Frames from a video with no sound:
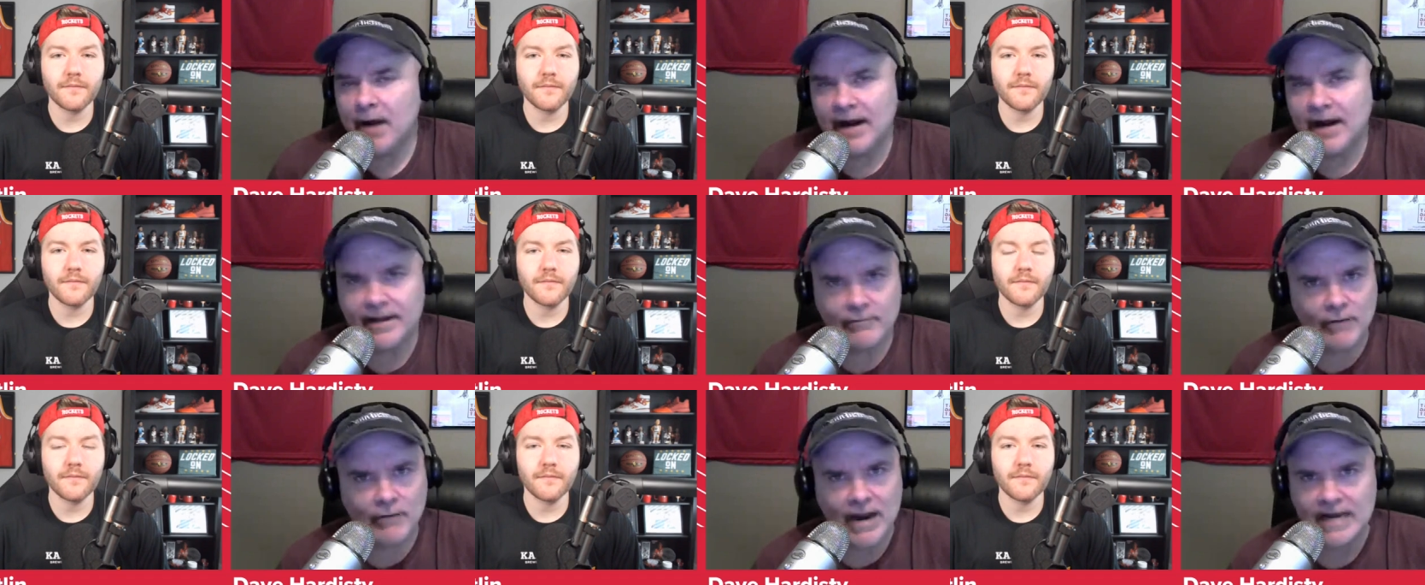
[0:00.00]

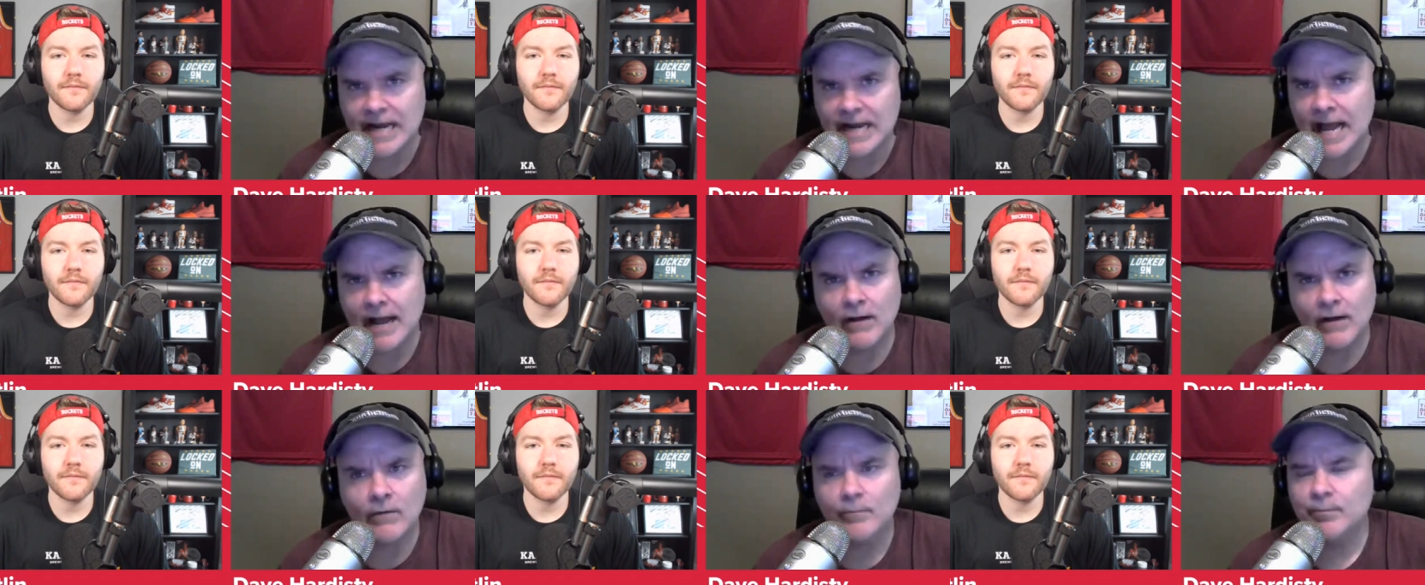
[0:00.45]
Speaker 1: body right
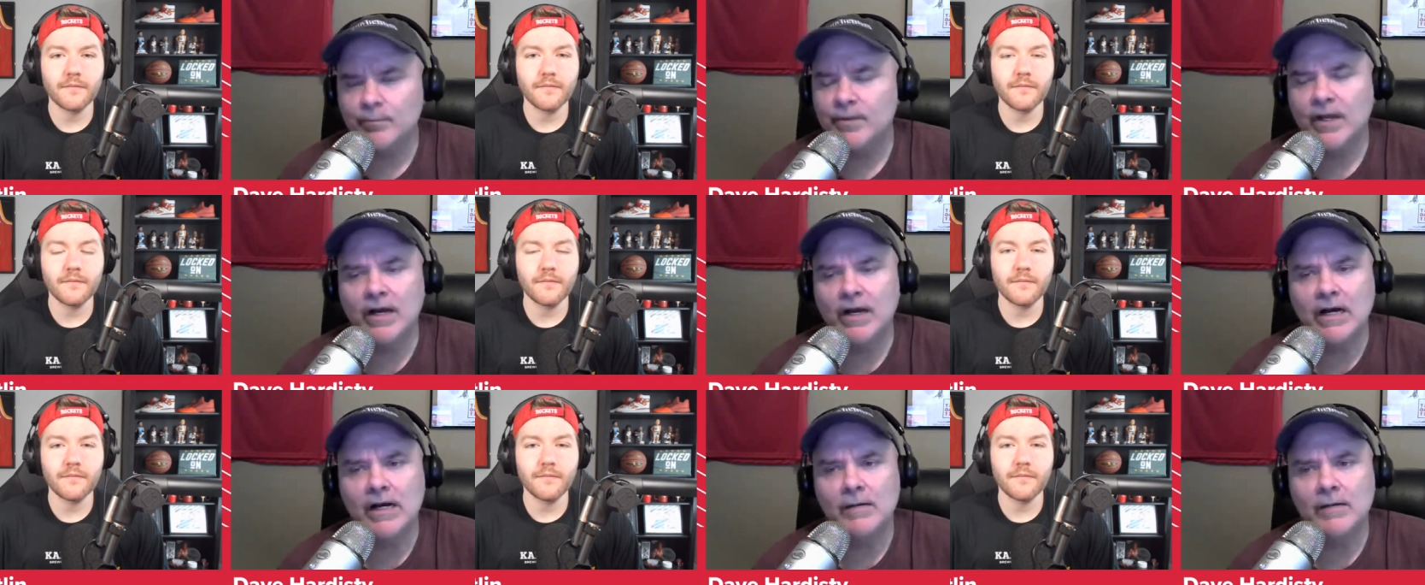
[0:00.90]
now.
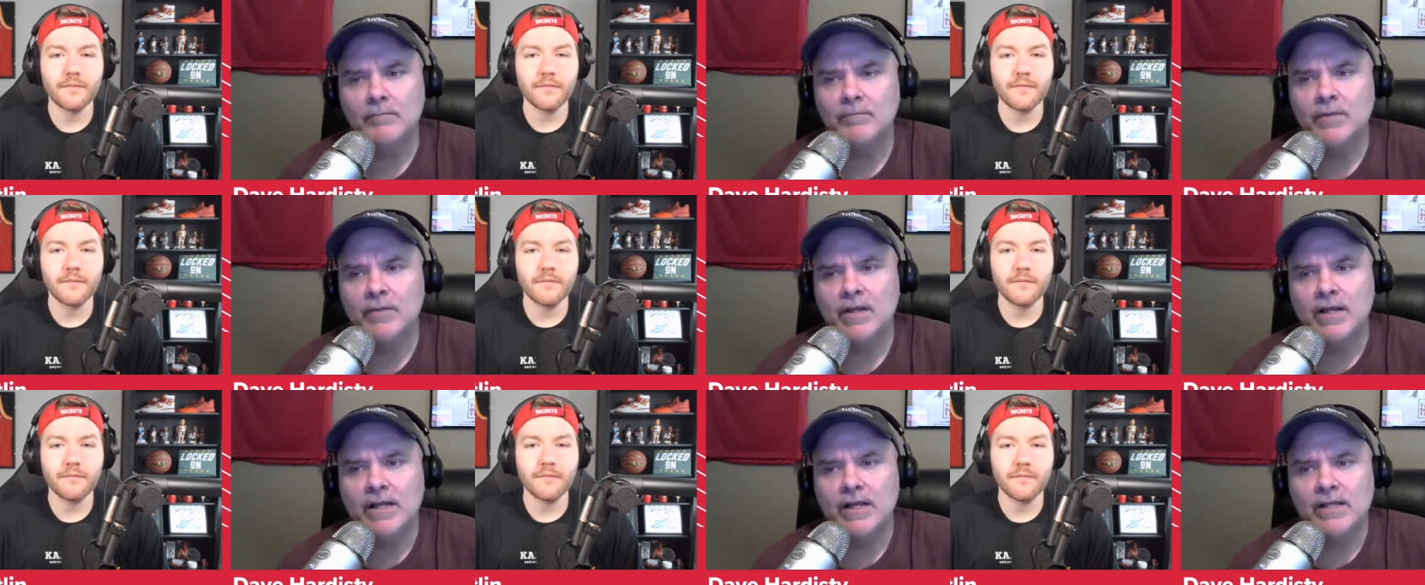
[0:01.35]
Um,
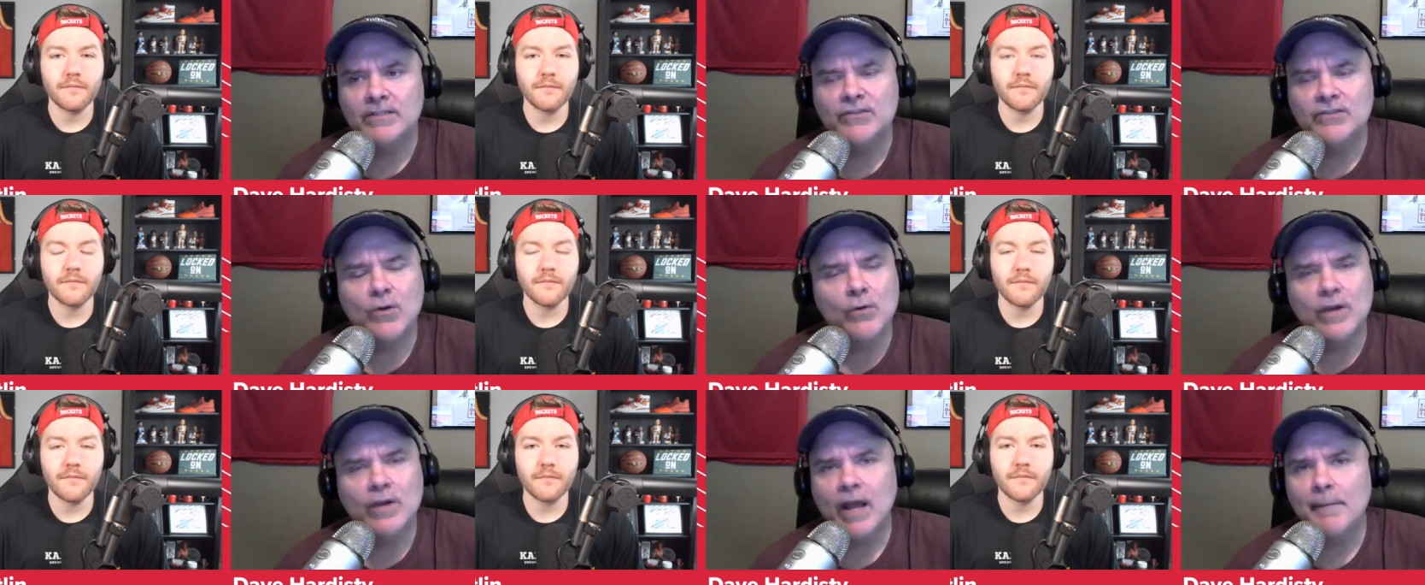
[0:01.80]

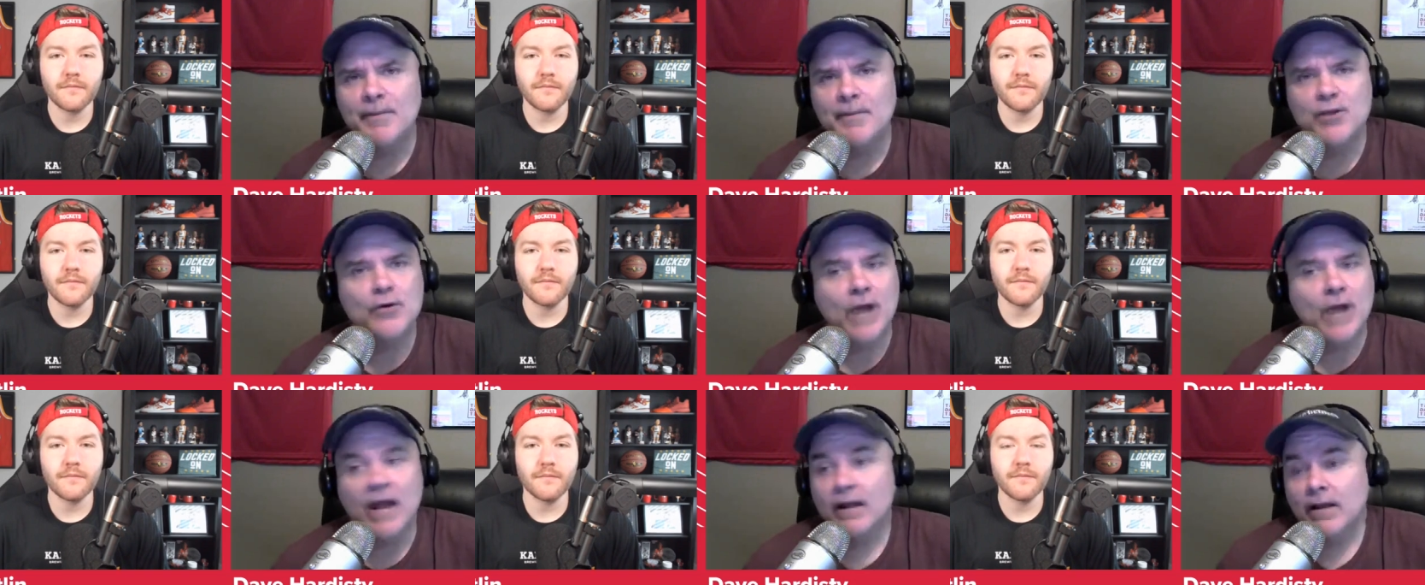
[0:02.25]
so I mean,
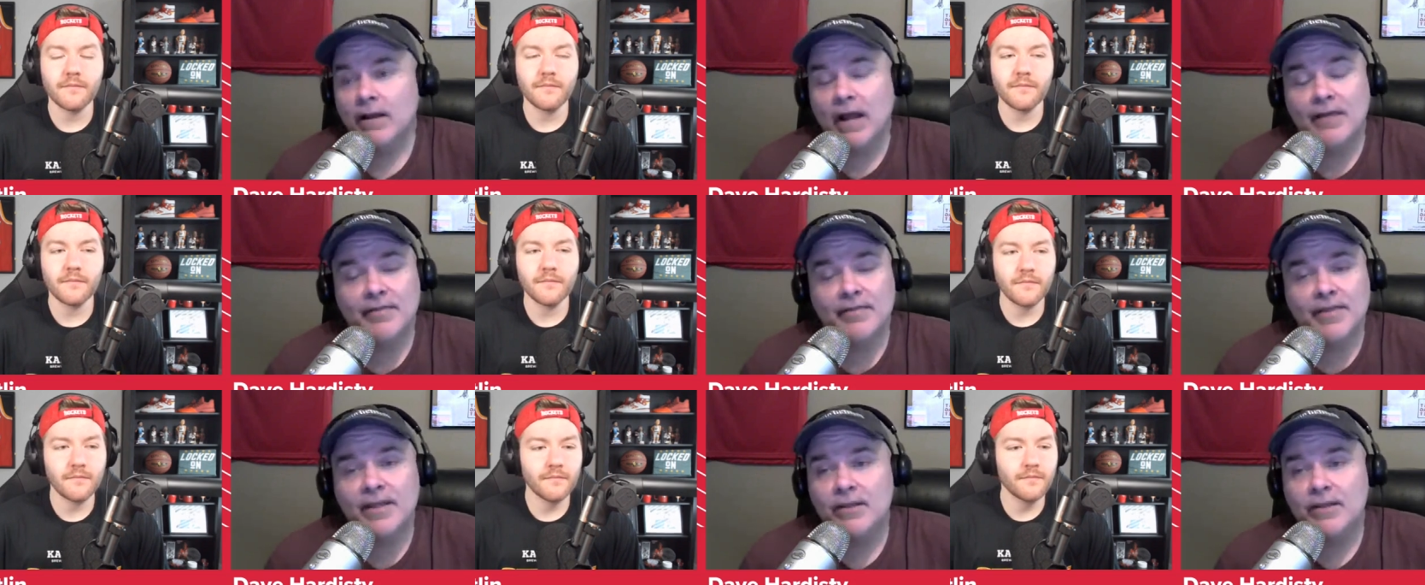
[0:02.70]
you I, I
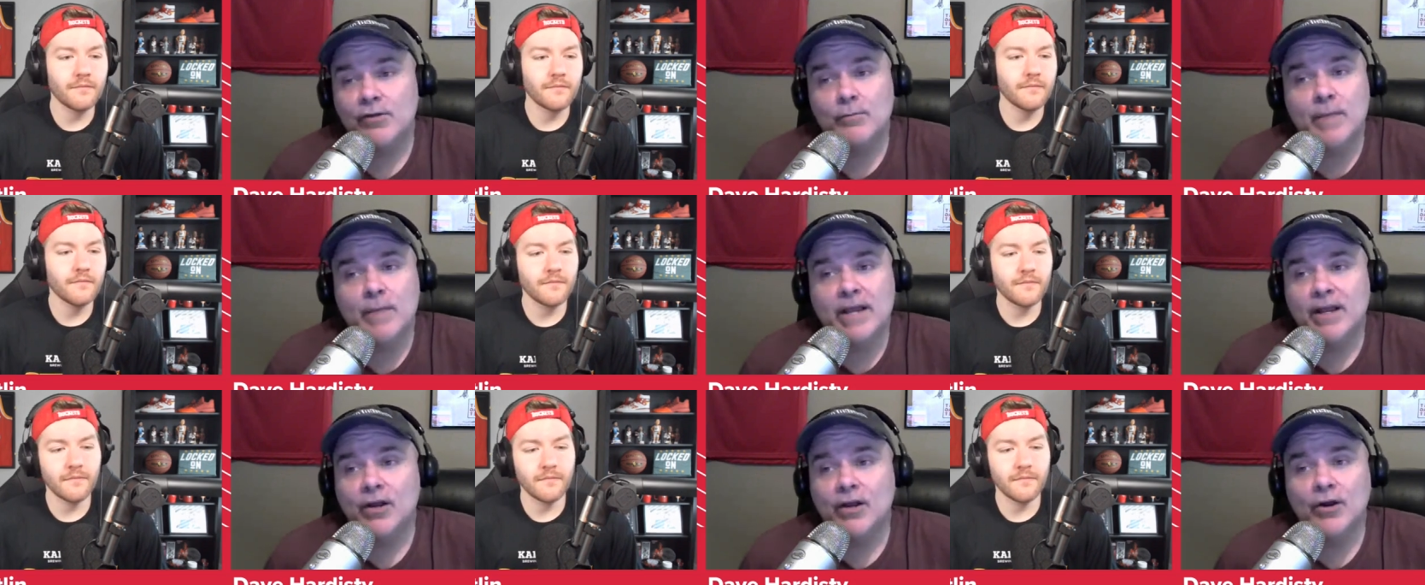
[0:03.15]
think you
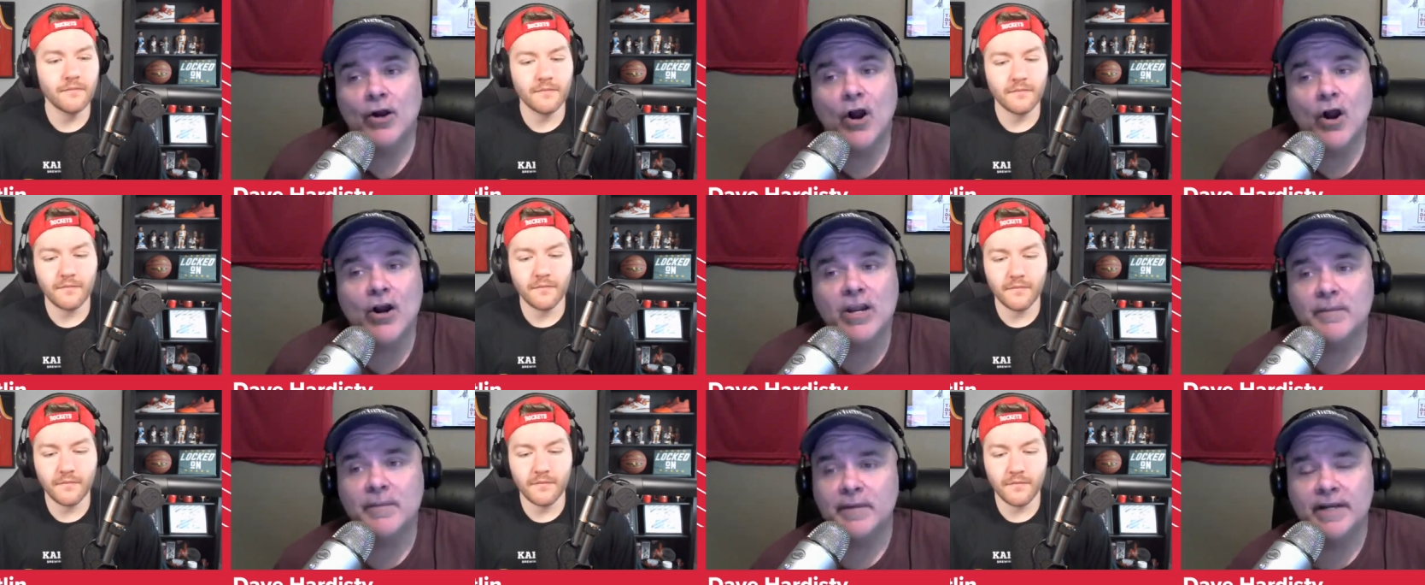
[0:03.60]
make a good
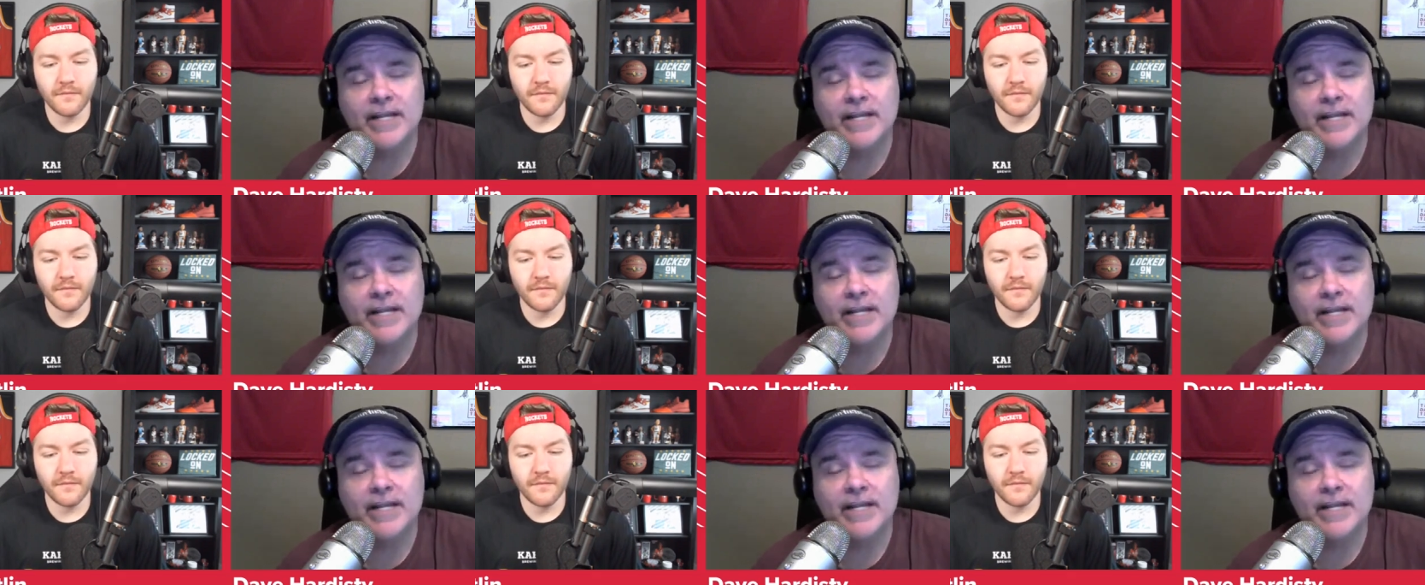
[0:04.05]
argument.